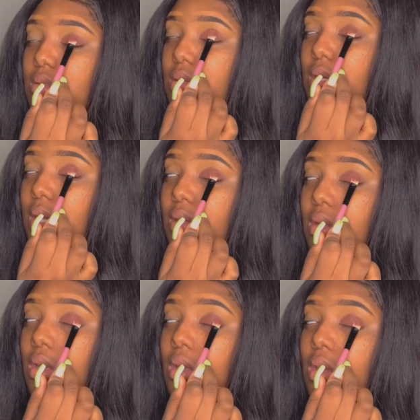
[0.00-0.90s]
It
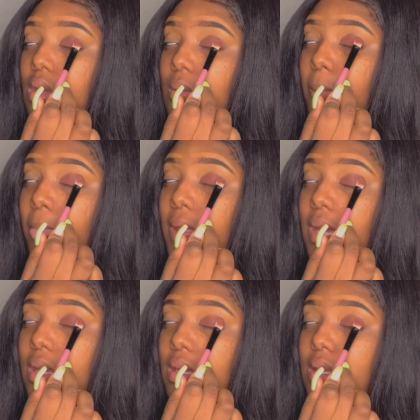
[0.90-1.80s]

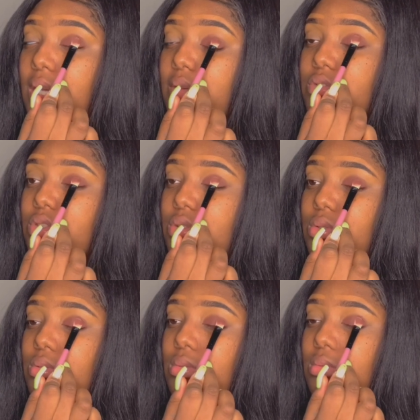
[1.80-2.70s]
gives
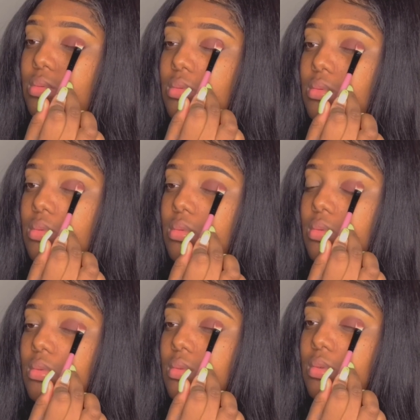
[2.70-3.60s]
you,
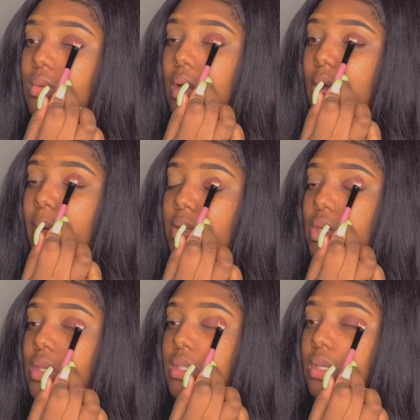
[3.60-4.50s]
how am I trying to
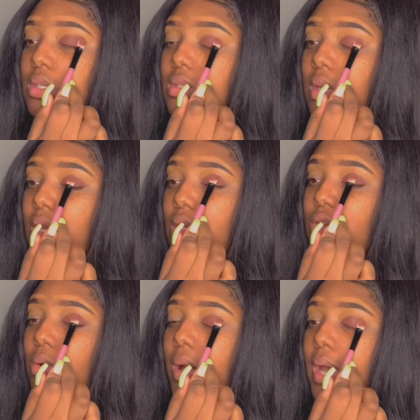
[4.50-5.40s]
say this? Like, you
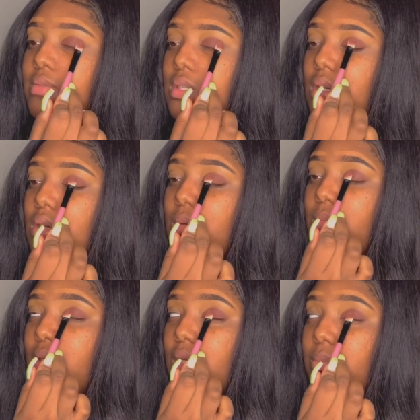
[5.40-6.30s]
don't have to
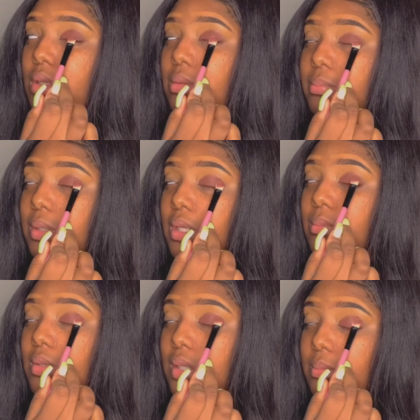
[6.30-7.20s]
blend
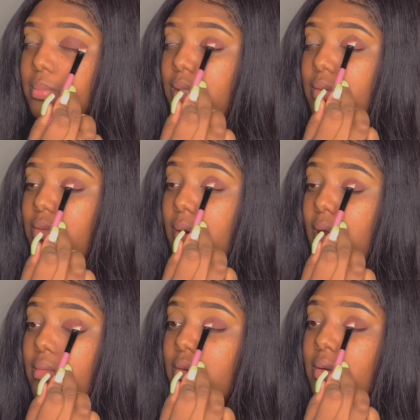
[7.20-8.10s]

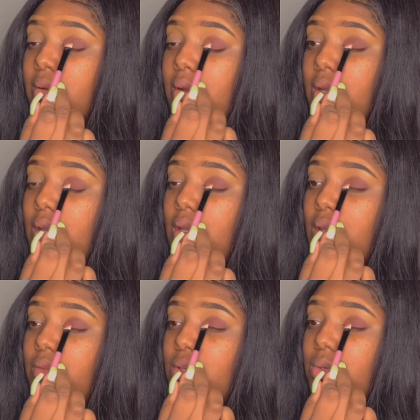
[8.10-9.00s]
forever. If
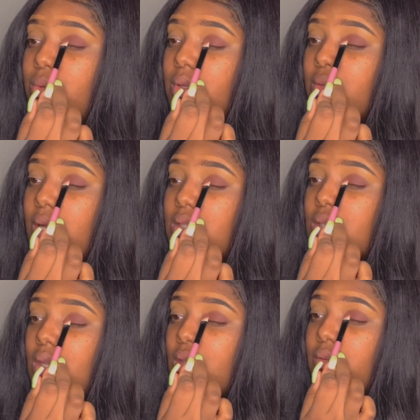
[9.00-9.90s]
you do it nice and neat
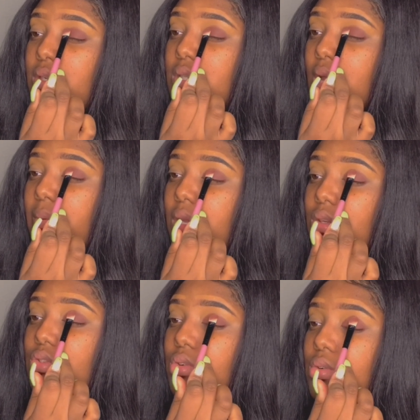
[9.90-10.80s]
the first time and
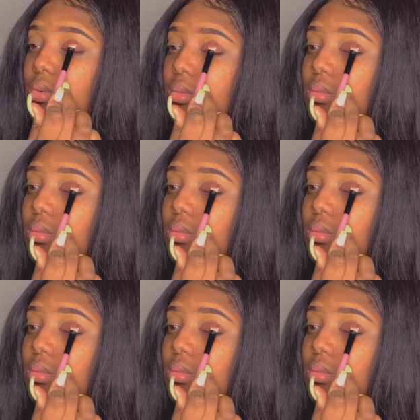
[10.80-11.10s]
controlled,